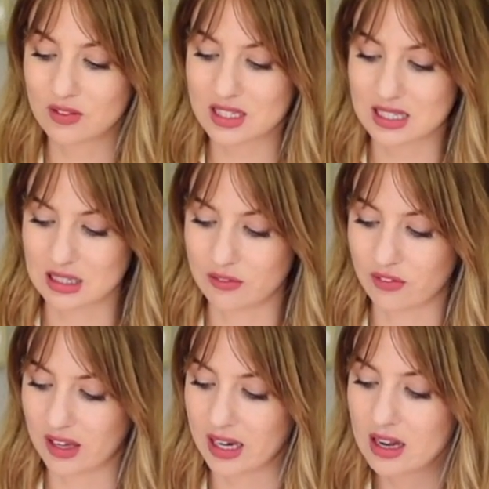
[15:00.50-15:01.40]
of this is
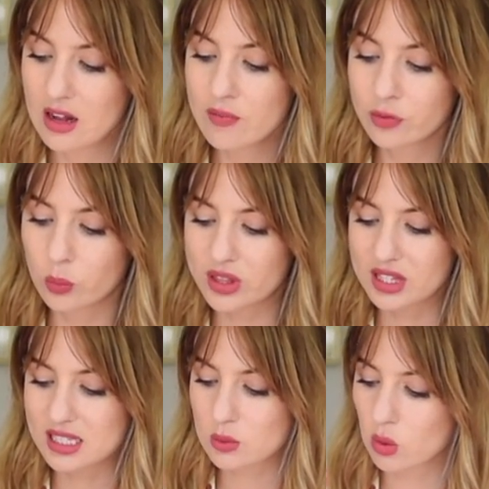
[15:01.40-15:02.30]
lovely. With
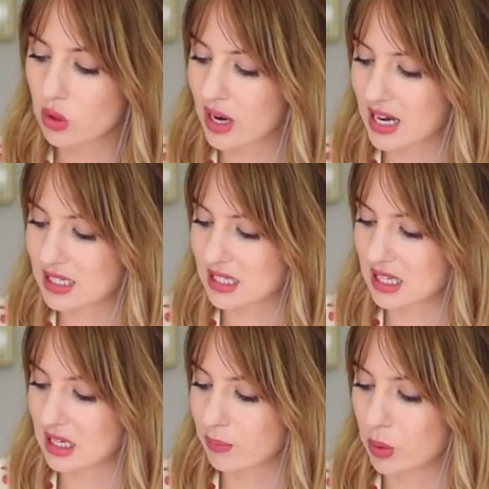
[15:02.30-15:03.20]
this one and
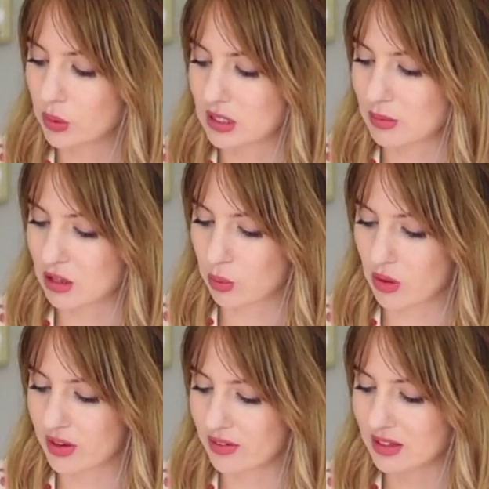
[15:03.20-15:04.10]
the Paul Smith
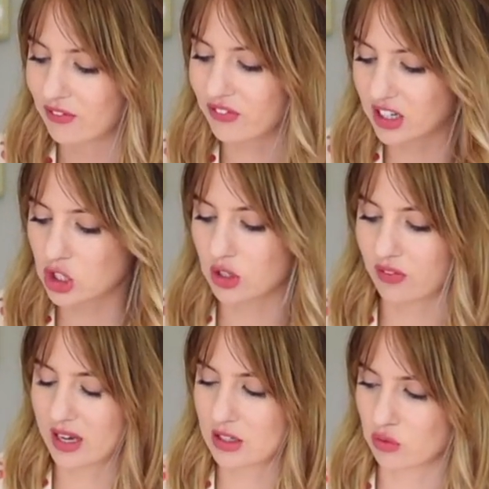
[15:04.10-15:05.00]
one, the finish
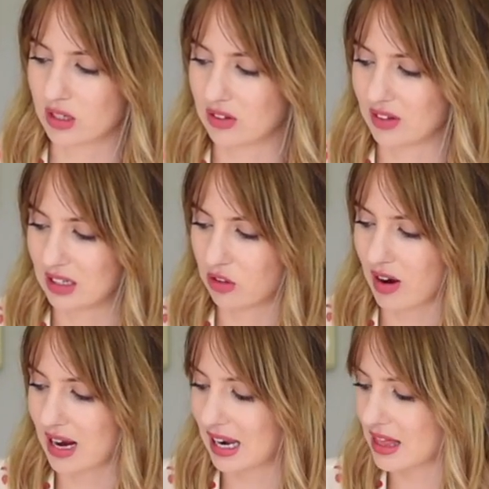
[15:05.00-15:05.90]
of it is really, really
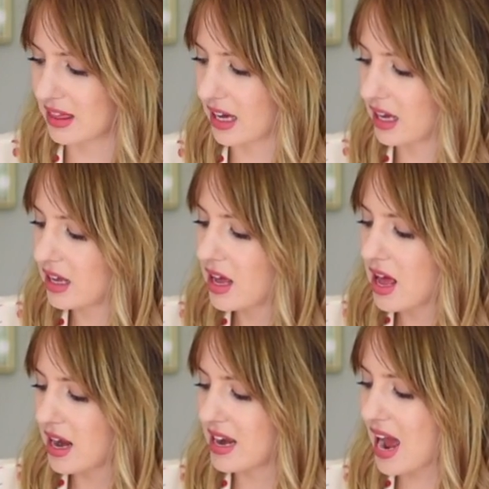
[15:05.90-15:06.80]
great. Like the
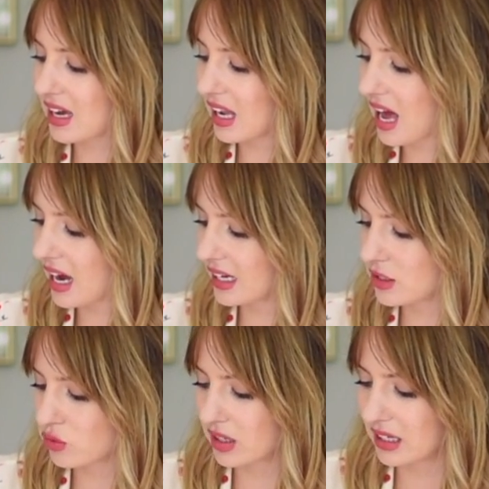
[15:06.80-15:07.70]
neckline
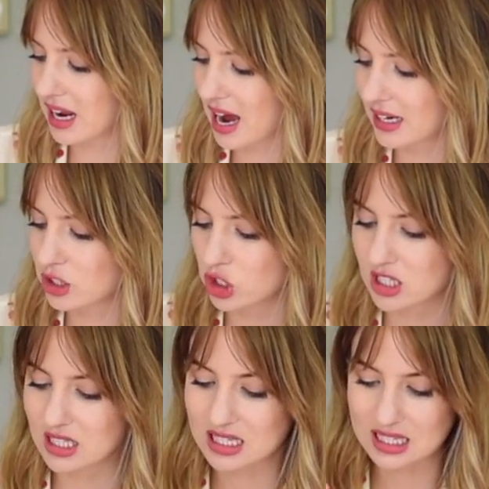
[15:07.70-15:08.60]
is really nice.
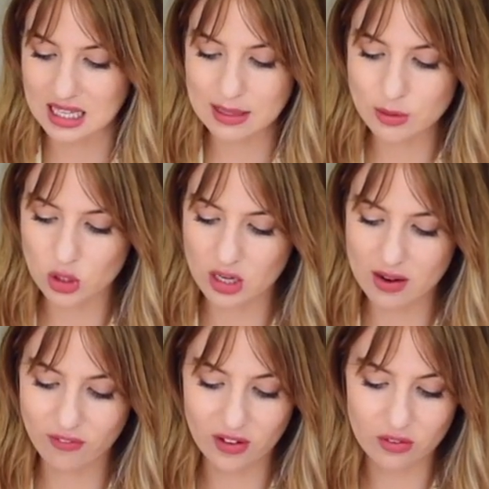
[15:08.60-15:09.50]
Just the seams on
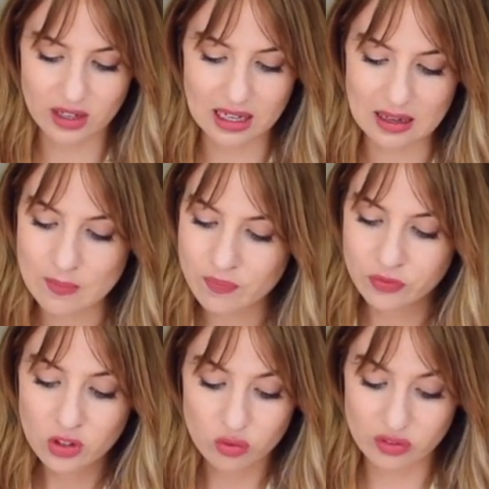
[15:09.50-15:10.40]
it feel really,
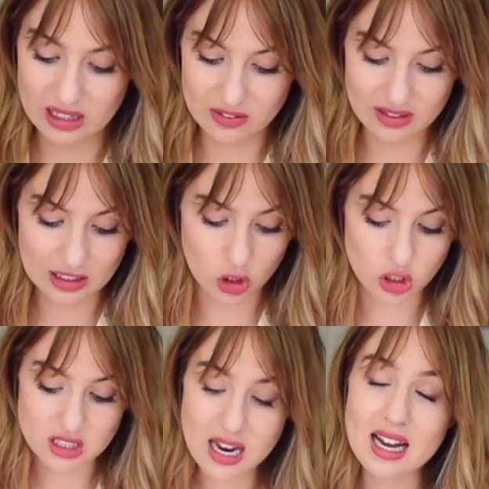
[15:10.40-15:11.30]
really, really
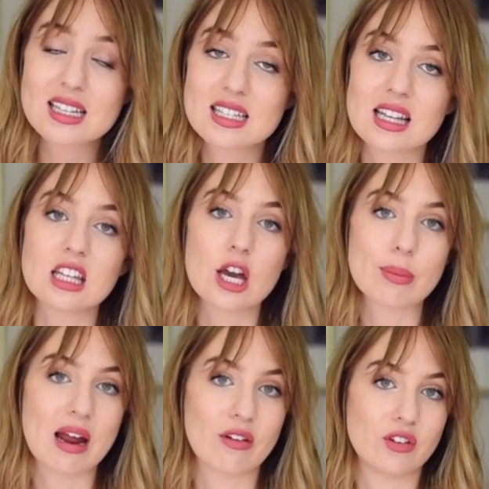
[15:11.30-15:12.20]
good. Nicer than the
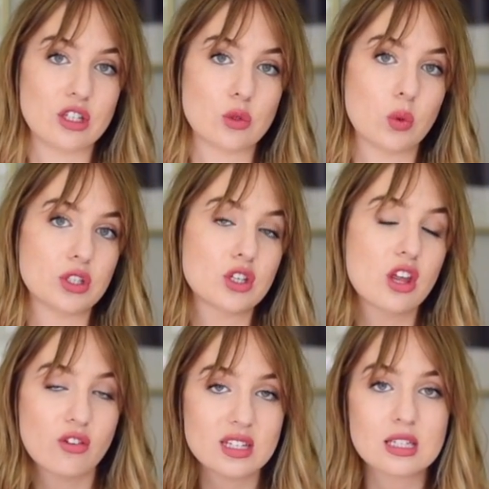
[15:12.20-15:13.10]
Urban Outfitters one. So
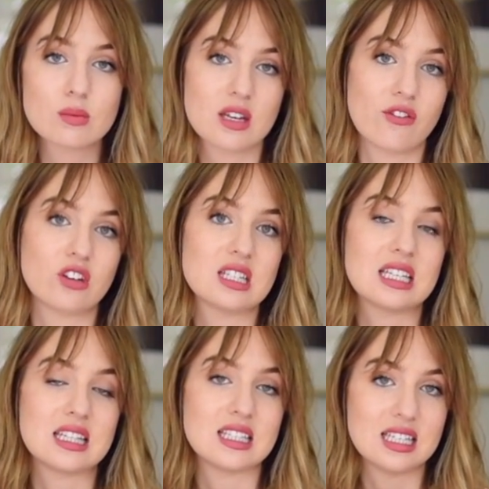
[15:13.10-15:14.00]
there is some
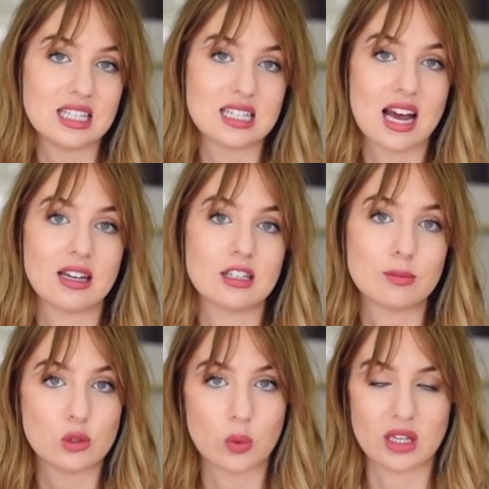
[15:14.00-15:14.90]
differencing in the
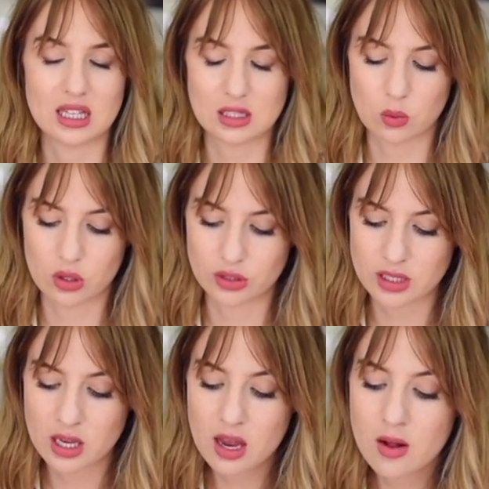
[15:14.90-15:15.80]
details between these ones.